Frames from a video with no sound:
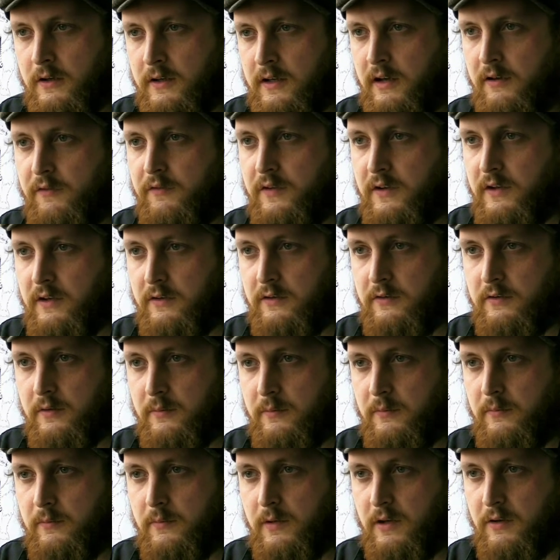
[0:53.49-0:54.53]
cafes
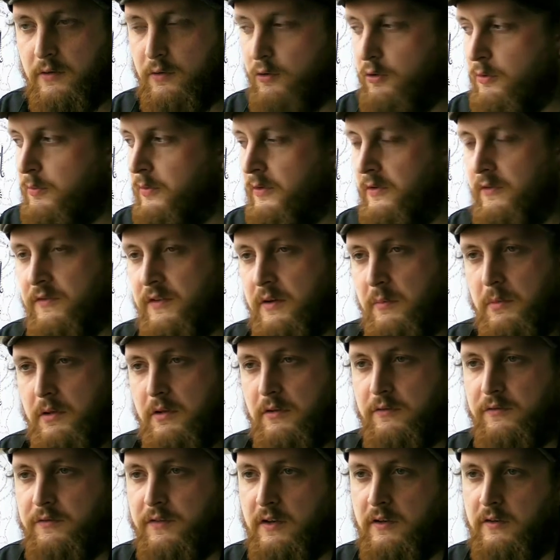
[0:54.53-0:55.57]
and I grew up with a
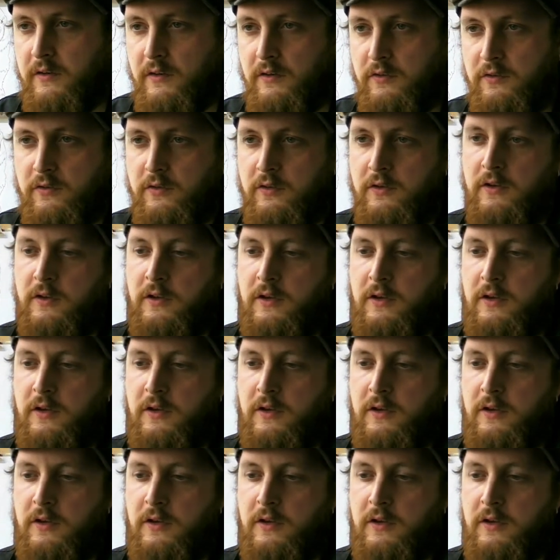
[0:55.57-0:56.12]
family of vintage